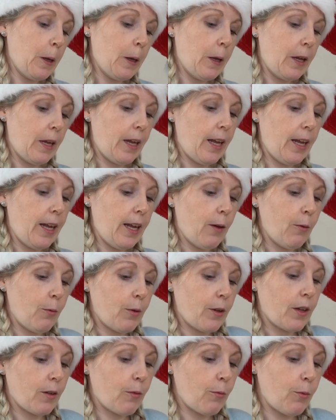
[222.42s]
Yeah,
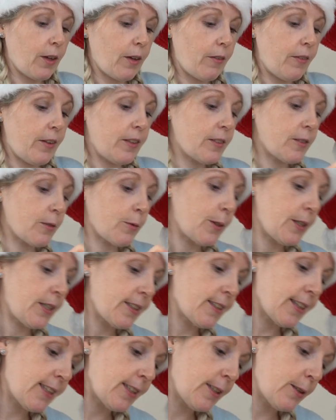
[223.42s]
we'll give it a squeeze
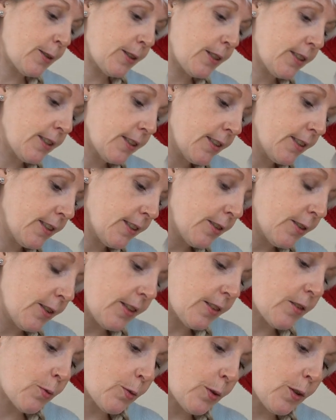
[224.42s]
anyway.
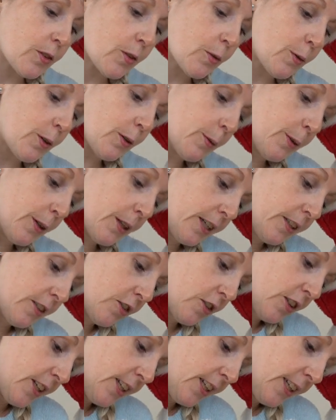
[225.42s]
That's worked quite well
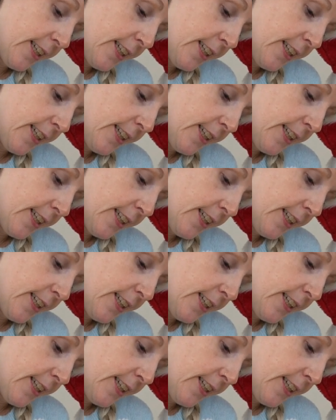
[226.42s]
actually.